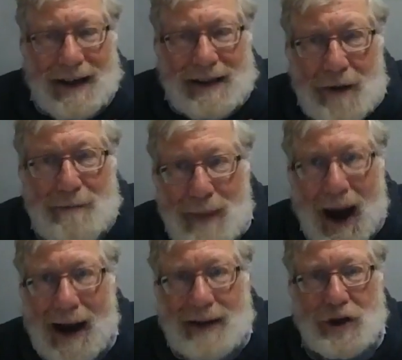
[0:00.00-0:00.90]
to
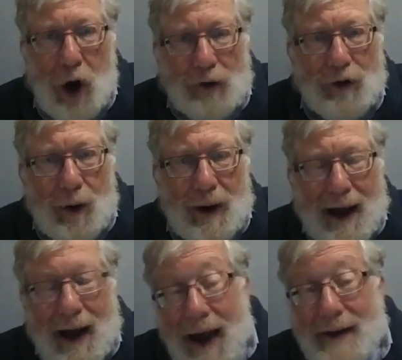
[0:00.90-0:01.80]
my sorrow.
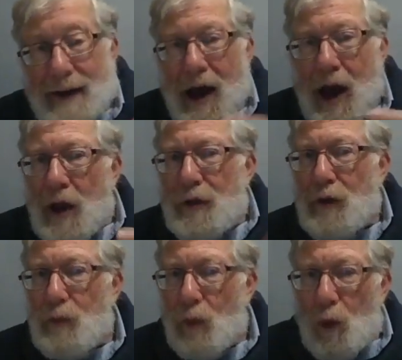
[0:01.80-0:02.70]
And
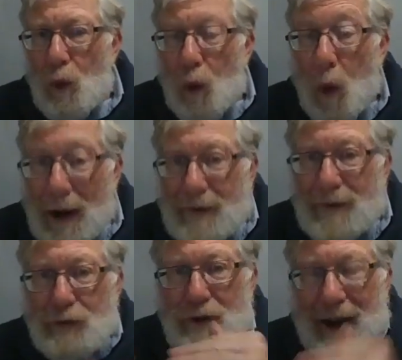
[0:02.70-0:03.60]
one of
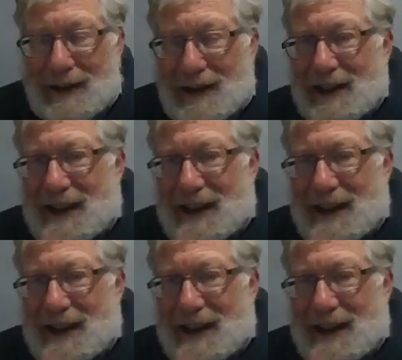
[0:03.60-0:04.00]
the reasons